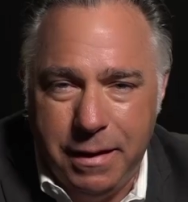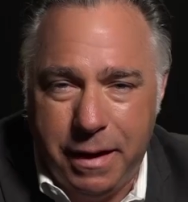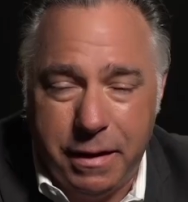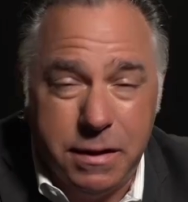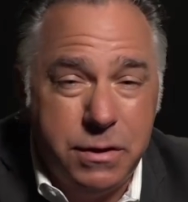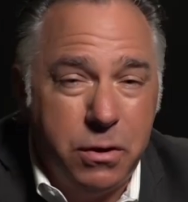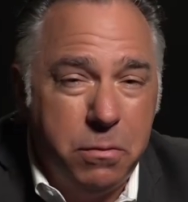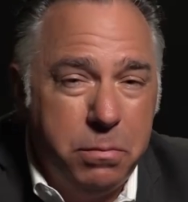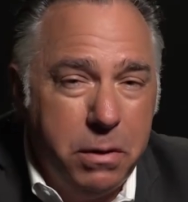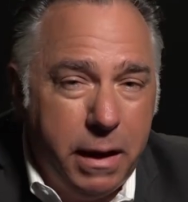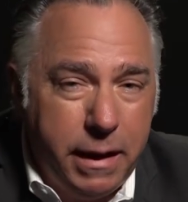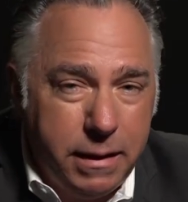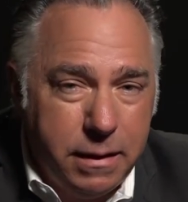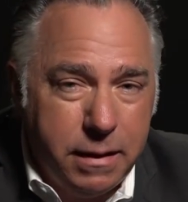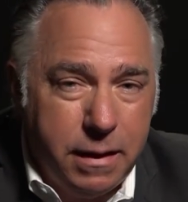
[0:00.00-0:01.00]
And it's so
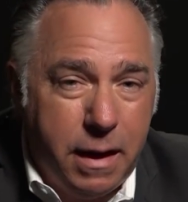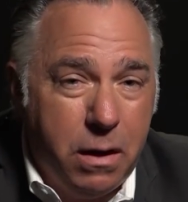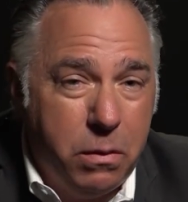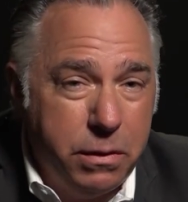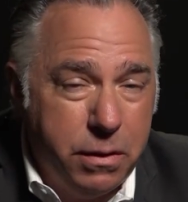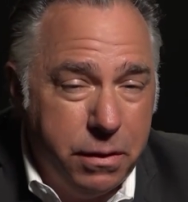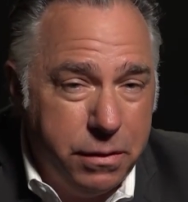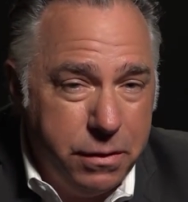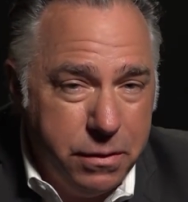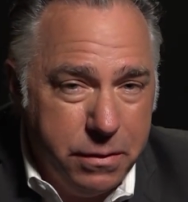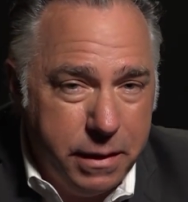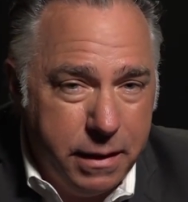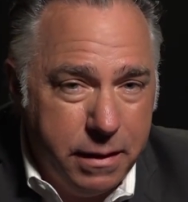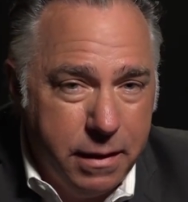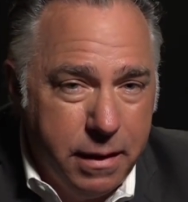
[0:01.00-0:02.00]
blatant now what they're
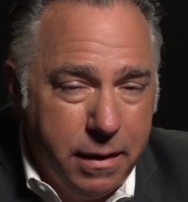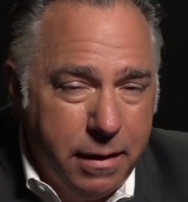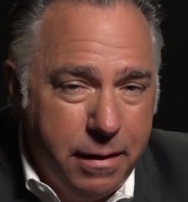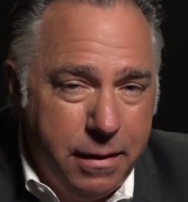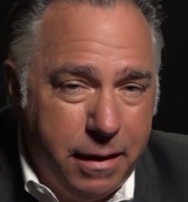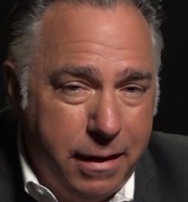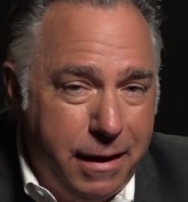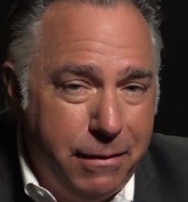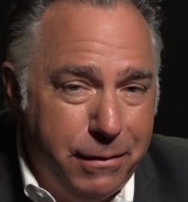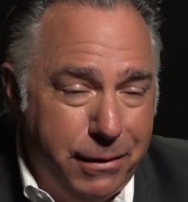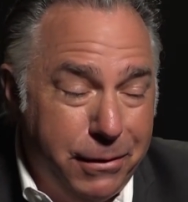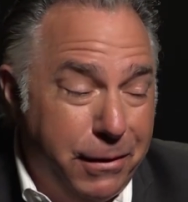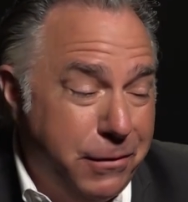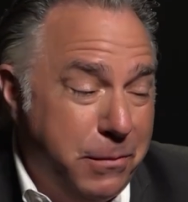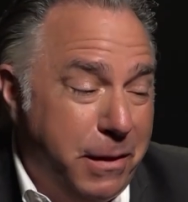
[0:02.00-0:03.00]
doing that even you
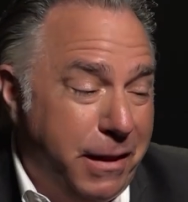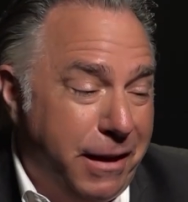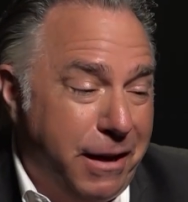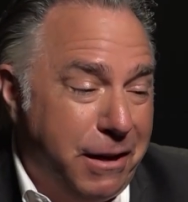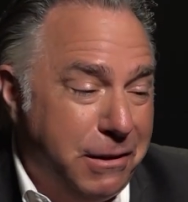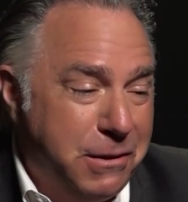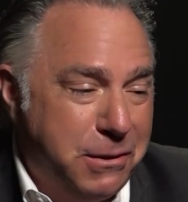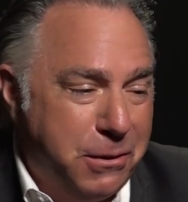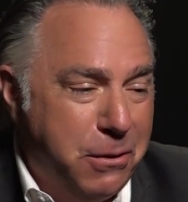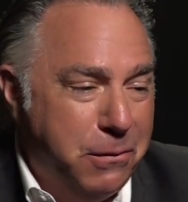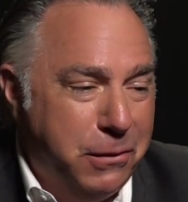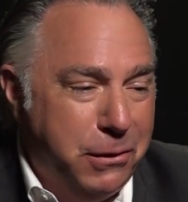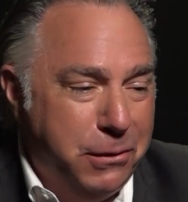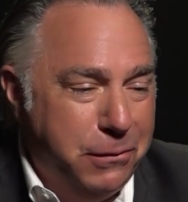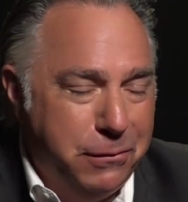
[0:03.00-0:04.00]
don't have to be like a
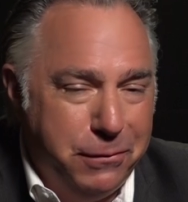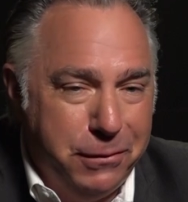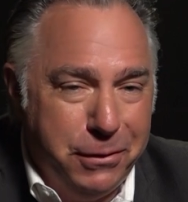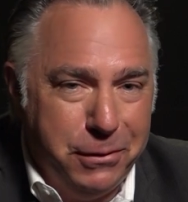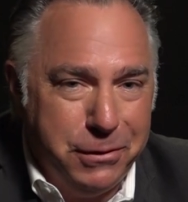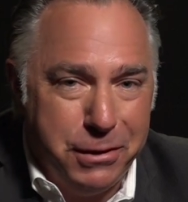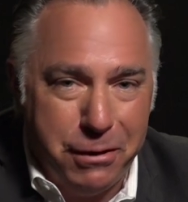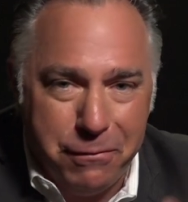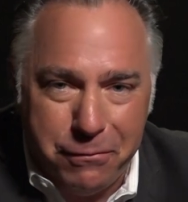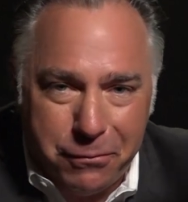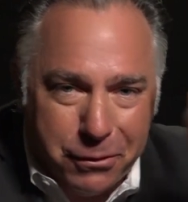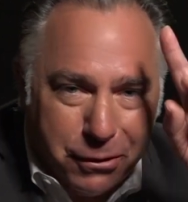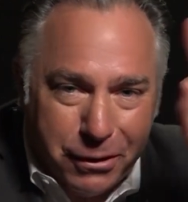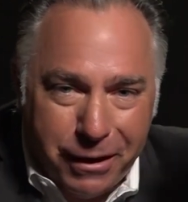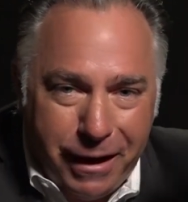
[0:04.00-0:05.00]
conservative, you know,
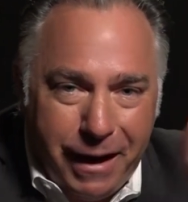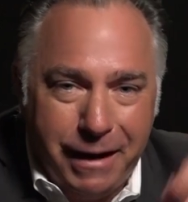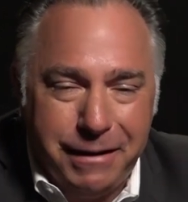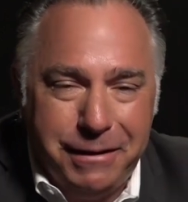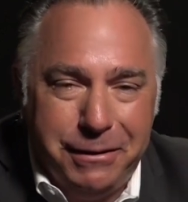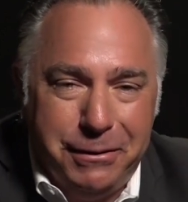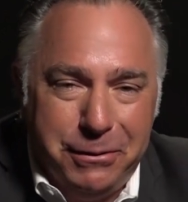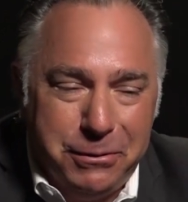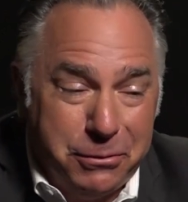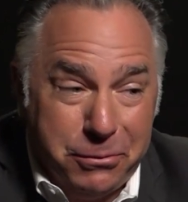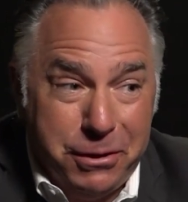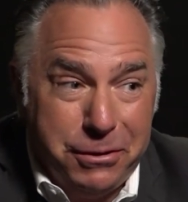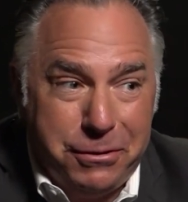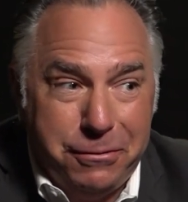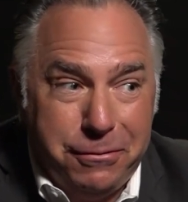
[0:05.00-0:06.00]
tinfoil hat, you know,
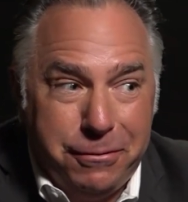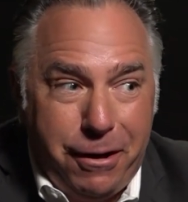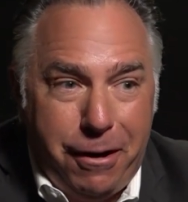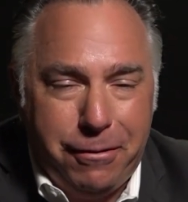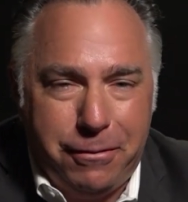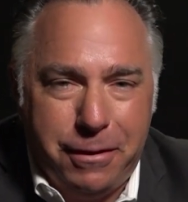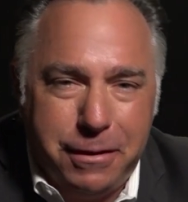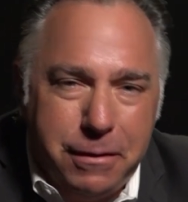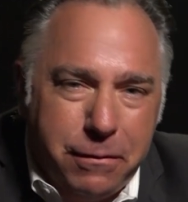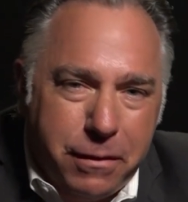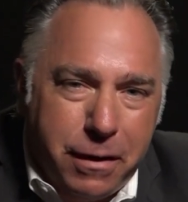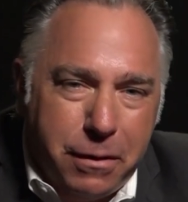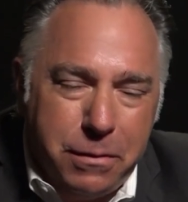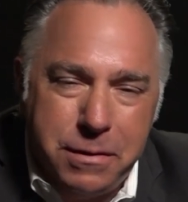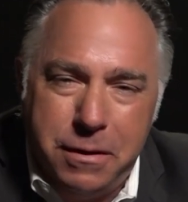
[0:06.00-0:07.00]
traditional Catholic to
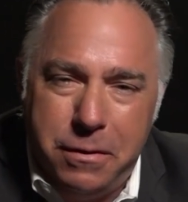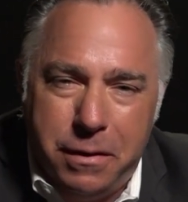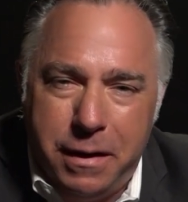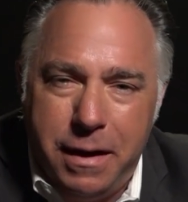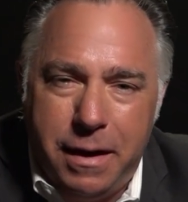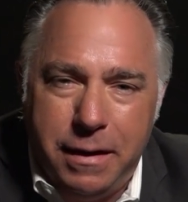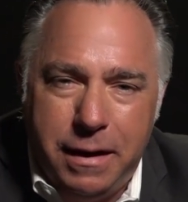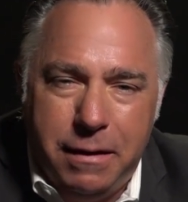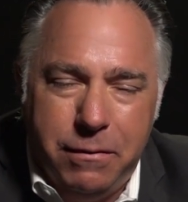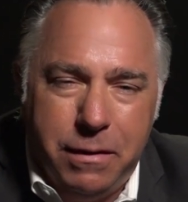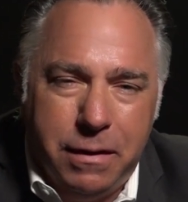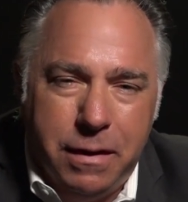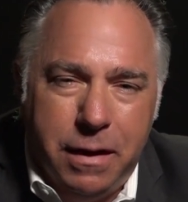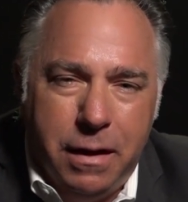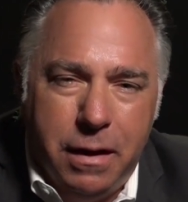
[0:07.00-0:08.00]
figure out what's going on.
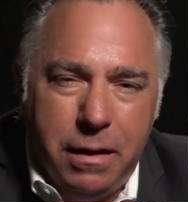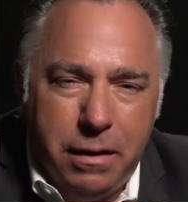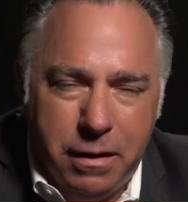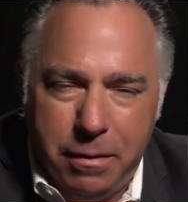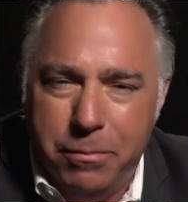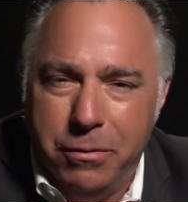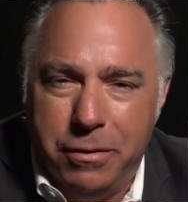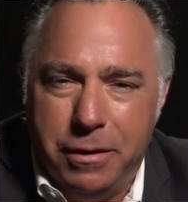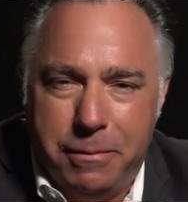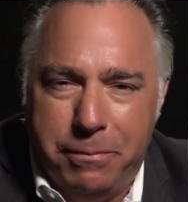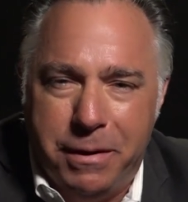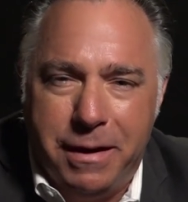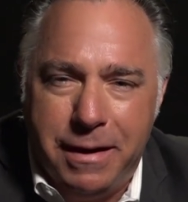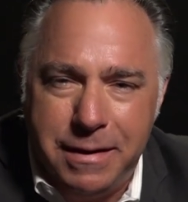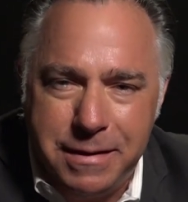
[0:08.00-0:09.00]
Even liberal
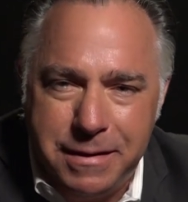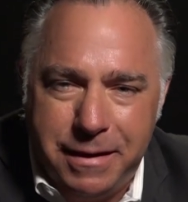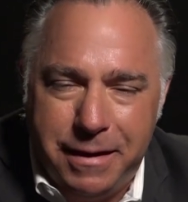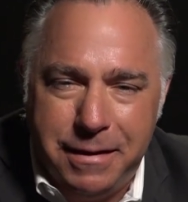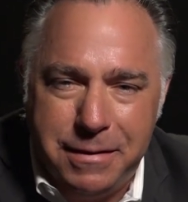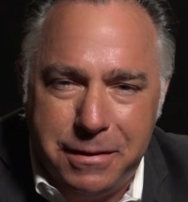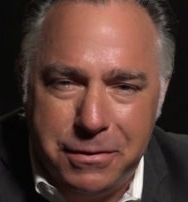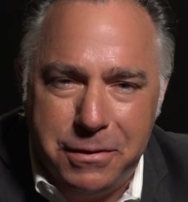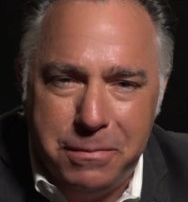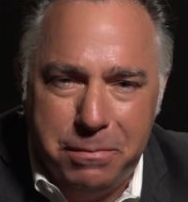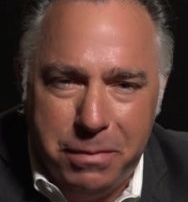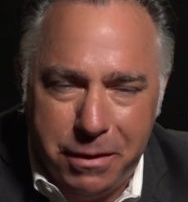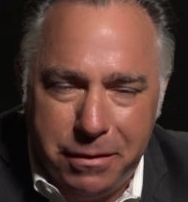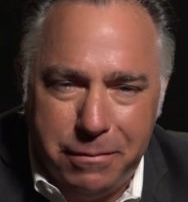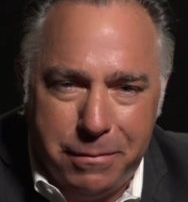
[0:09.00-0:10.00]
apostates such as
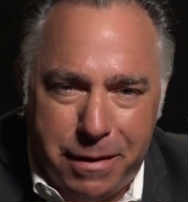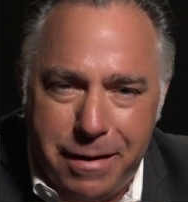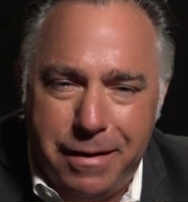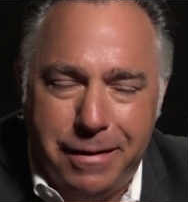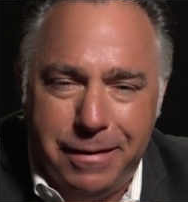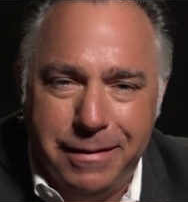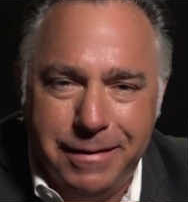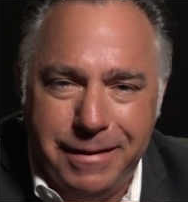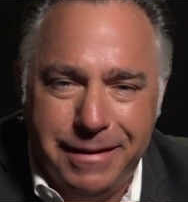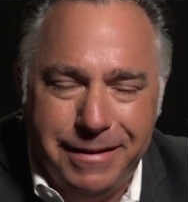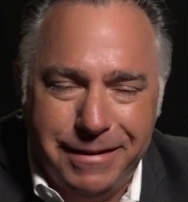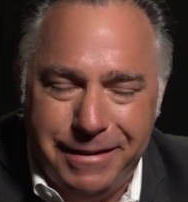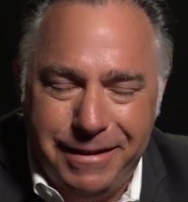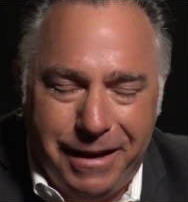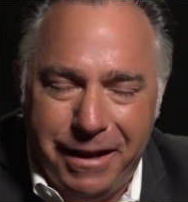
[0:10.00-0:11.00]
Bill Maher
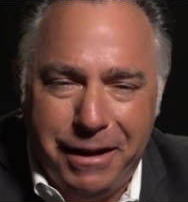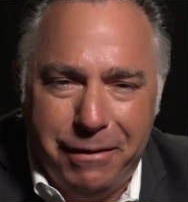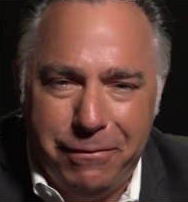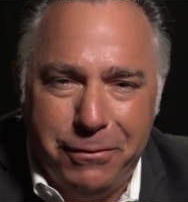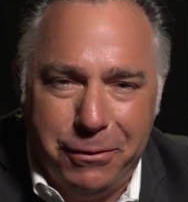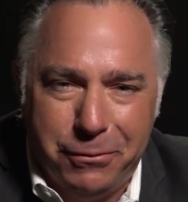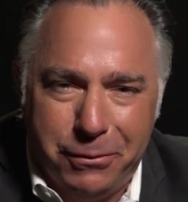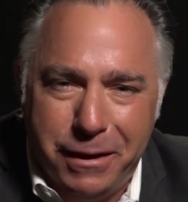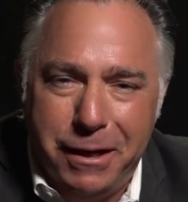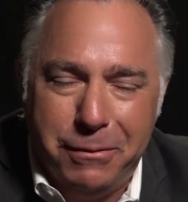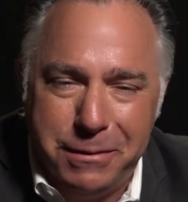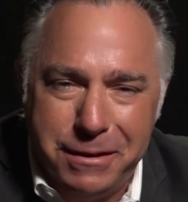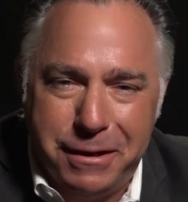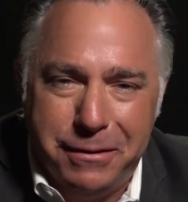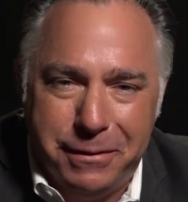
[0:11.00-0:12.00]
get it full well
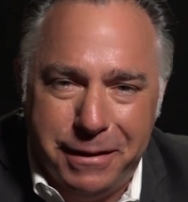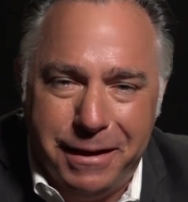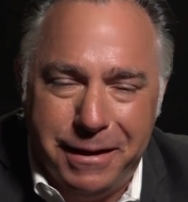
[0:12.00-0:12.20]
what's going